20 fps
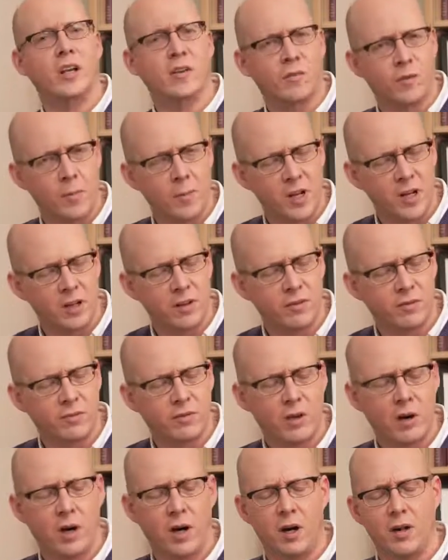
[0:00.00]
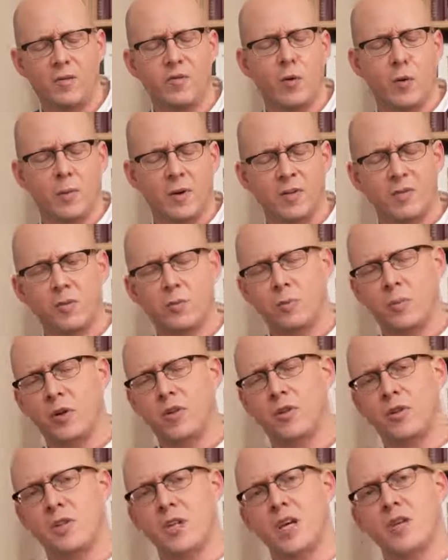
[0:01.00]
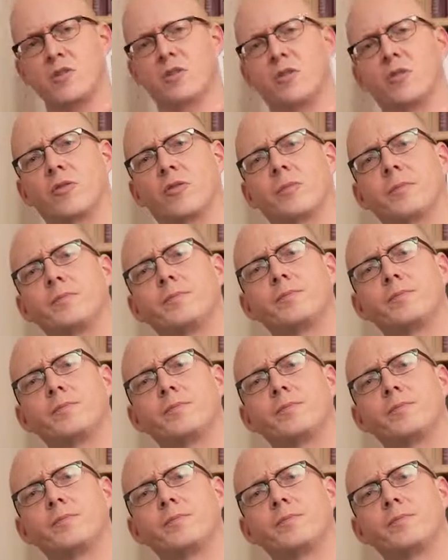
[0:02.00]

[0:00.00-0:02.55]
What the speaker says: informative presentations.